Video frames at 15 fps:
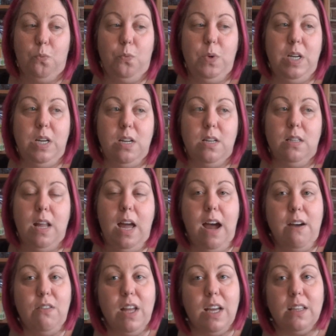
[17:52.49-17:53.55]
we can
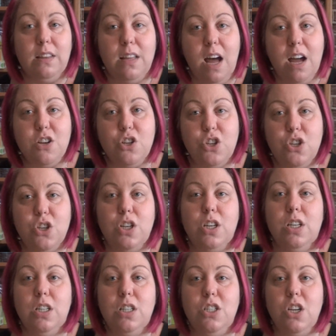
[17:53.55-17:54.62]
have like lush
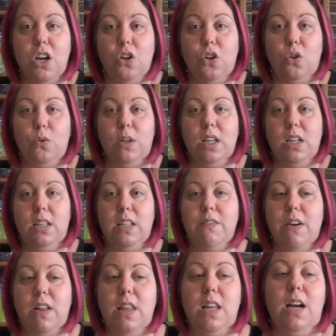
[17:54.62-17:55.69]
jungle. We're going to
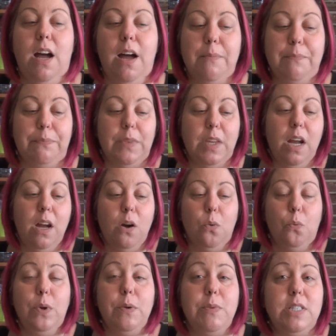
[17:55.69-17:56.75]
live on the
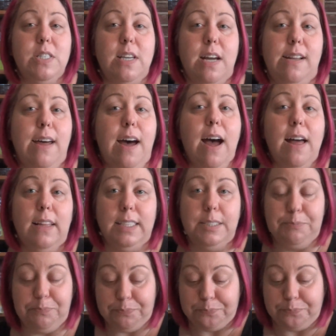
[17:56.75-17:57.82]
windward side of the
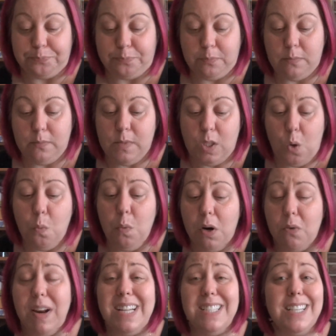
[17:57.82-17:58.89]
island,
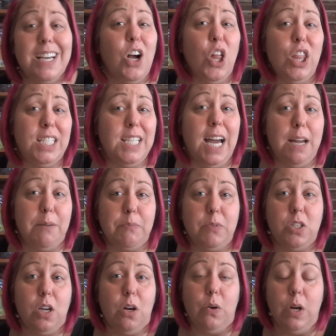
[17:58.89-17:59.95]
where it rains like all the time.
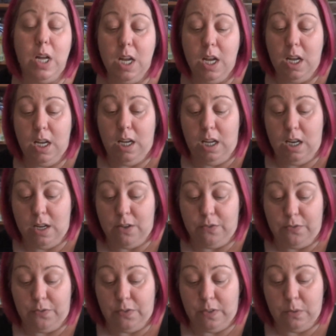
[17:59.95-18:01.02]
So, you know,
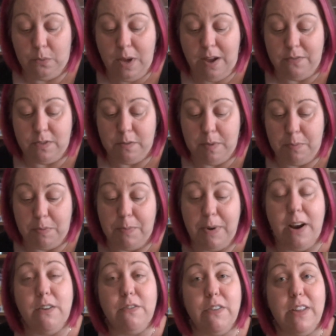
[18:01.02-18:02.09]
we have to be
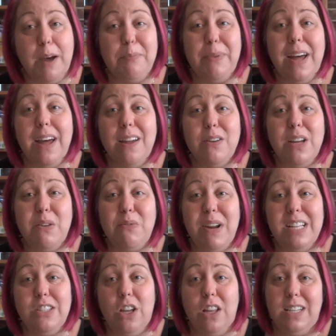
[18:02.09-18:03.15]
prepared for that. But it
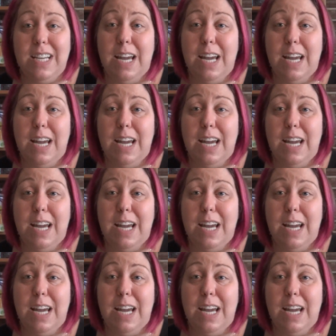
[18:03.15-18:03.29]
rains all the